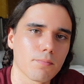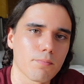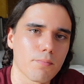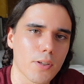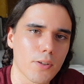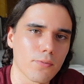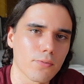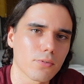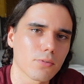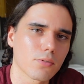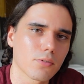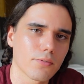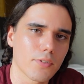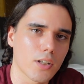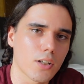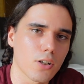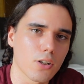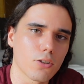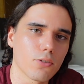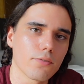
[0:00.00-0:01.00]
before the
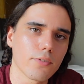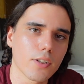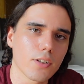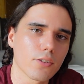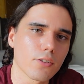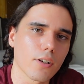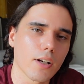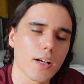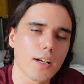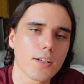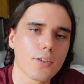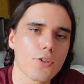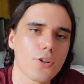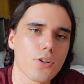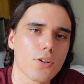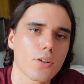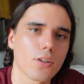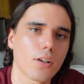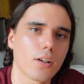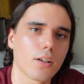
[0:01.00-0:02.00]
COVID
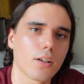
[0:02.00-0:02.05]
crash.